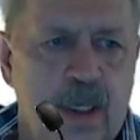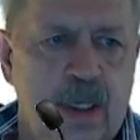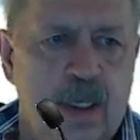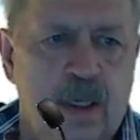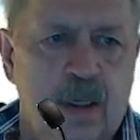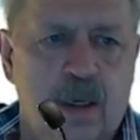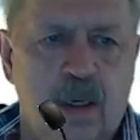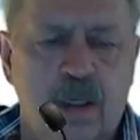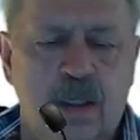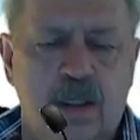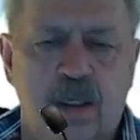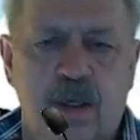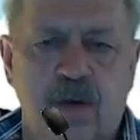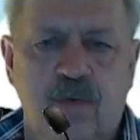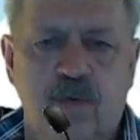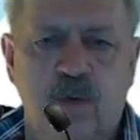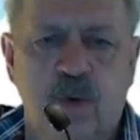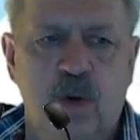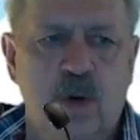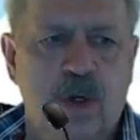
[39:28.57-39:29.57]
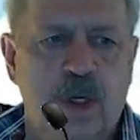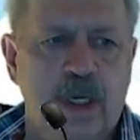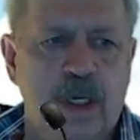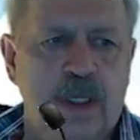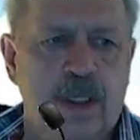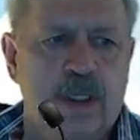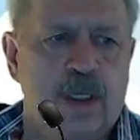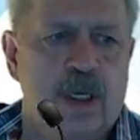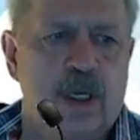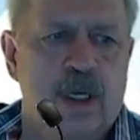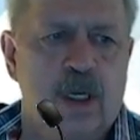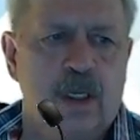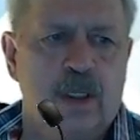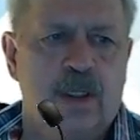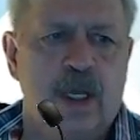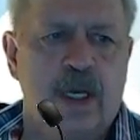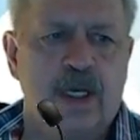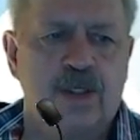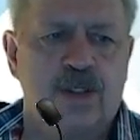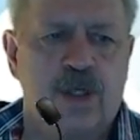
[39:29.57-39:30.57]
Right, if we look at the
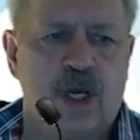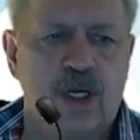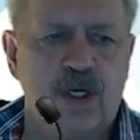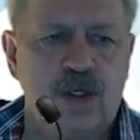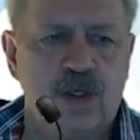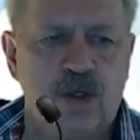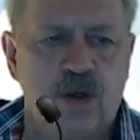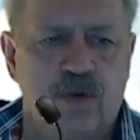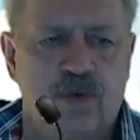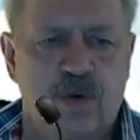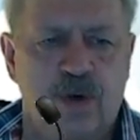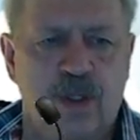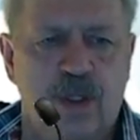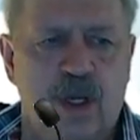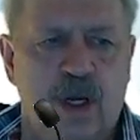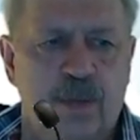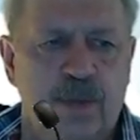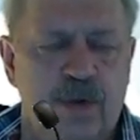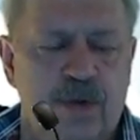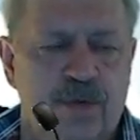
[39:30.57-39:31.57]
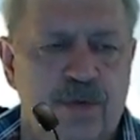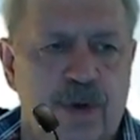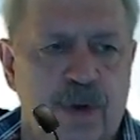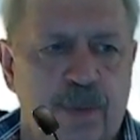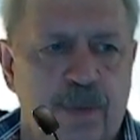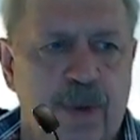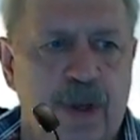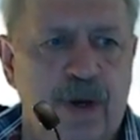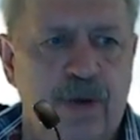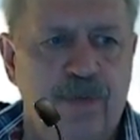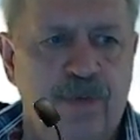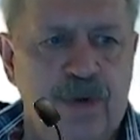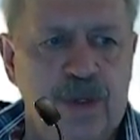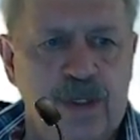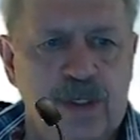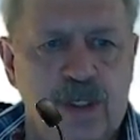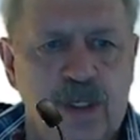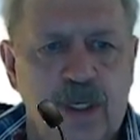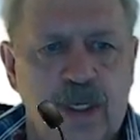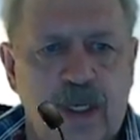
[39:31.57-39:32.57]
taxation of retirement fund
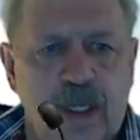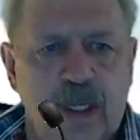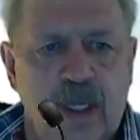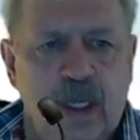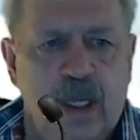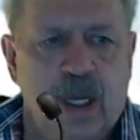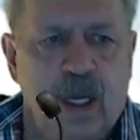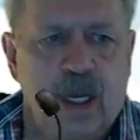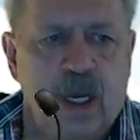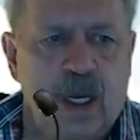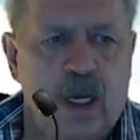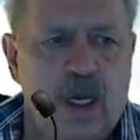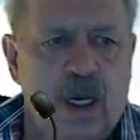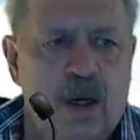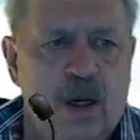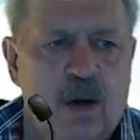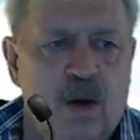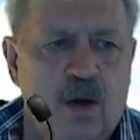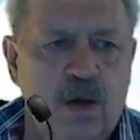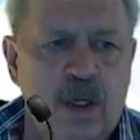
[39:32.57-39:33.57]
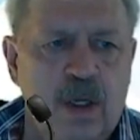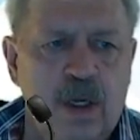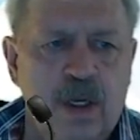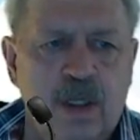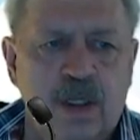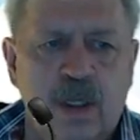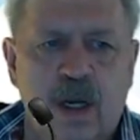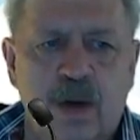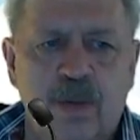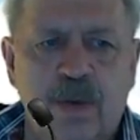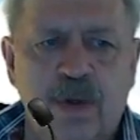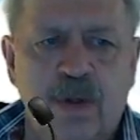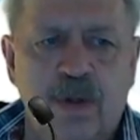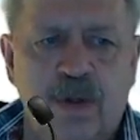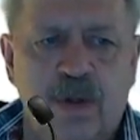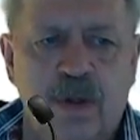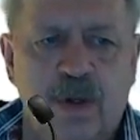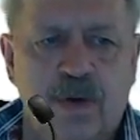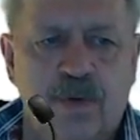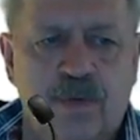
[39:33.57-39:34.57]
benefits, on a
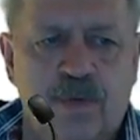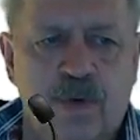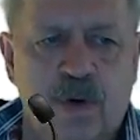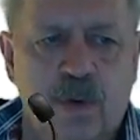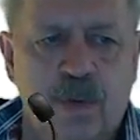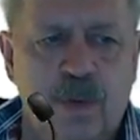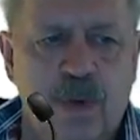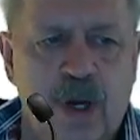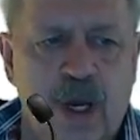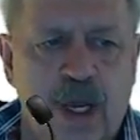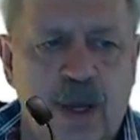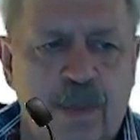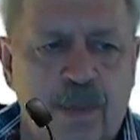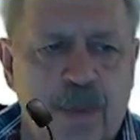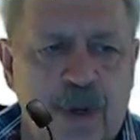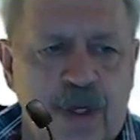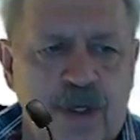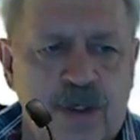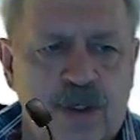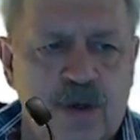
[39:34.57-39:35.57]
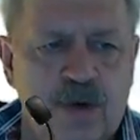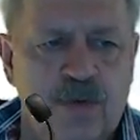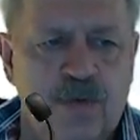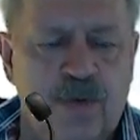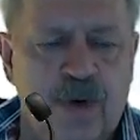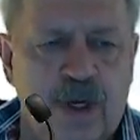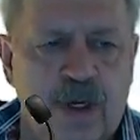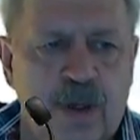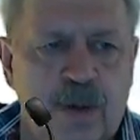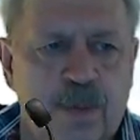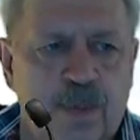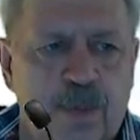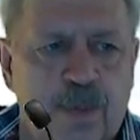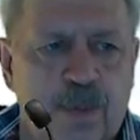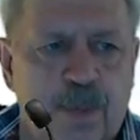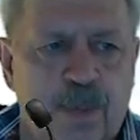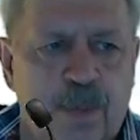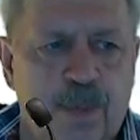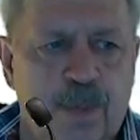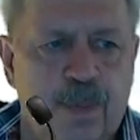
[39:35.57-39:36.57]
retirement from a pension fund,
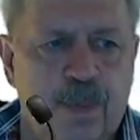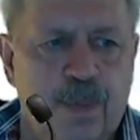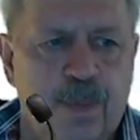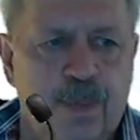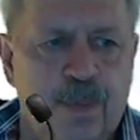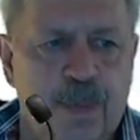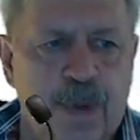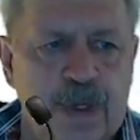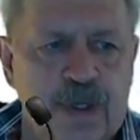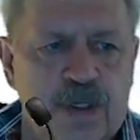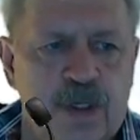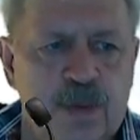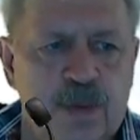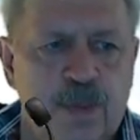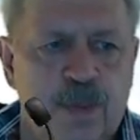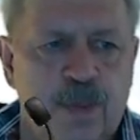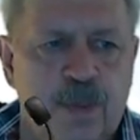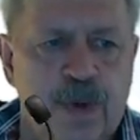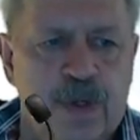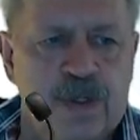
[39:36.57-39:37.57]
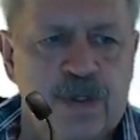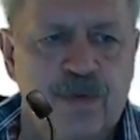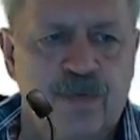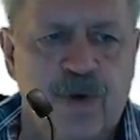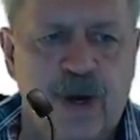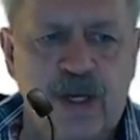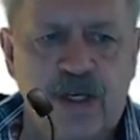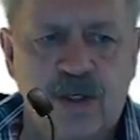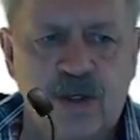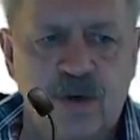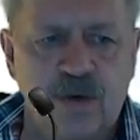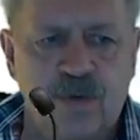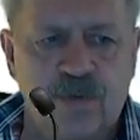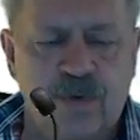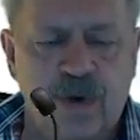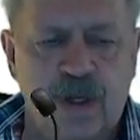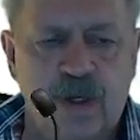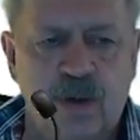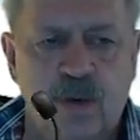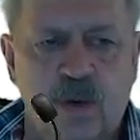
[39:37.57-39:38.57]
pension preservation
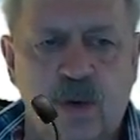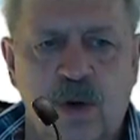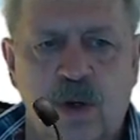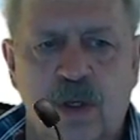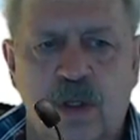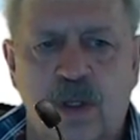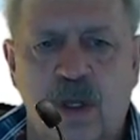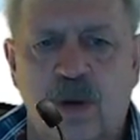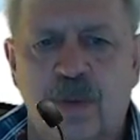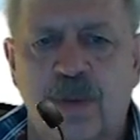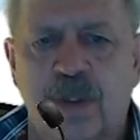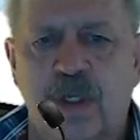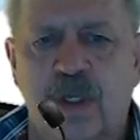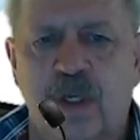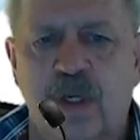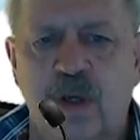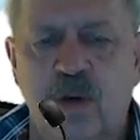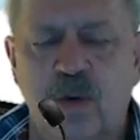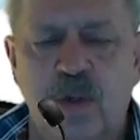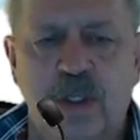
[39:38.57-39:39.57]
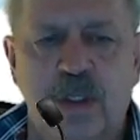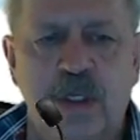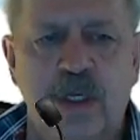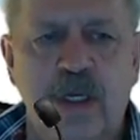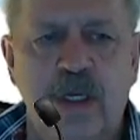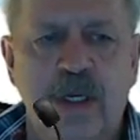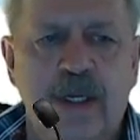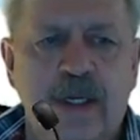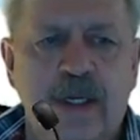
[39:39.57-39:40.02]
fund, or retirement annuity,